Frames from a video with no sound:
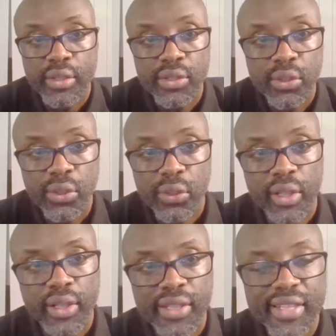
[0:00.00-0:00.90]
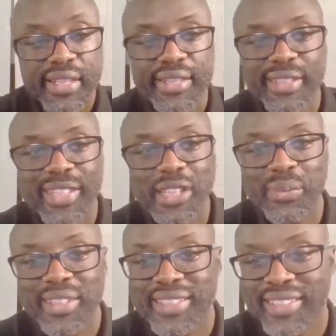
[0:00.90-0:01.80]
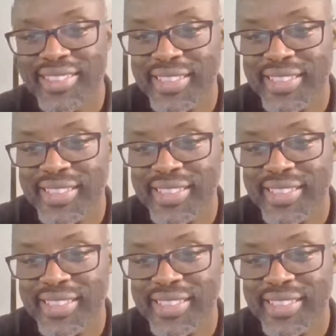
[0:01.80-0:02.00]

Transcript: So yeah, that's why I said